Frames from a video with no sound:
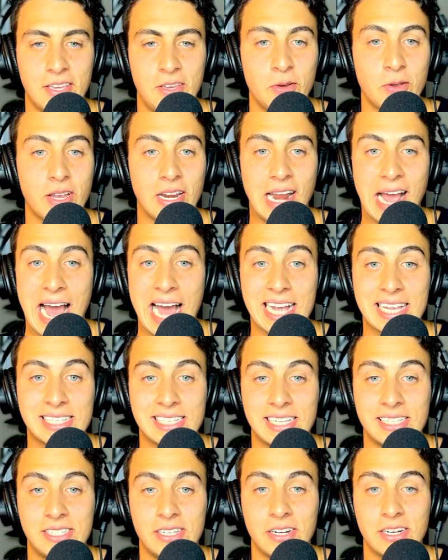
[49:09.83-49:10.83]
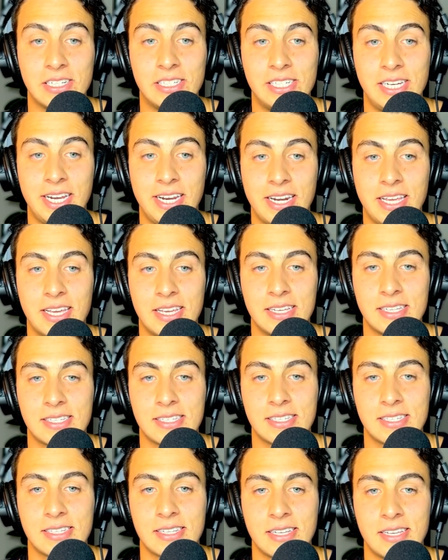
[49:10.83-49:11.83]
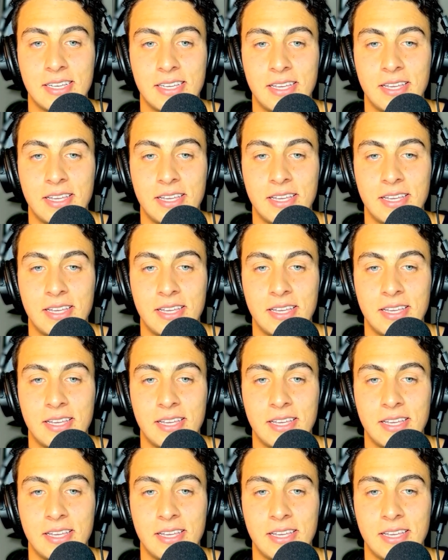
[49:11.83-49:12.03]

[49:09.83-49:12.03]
you can access your genius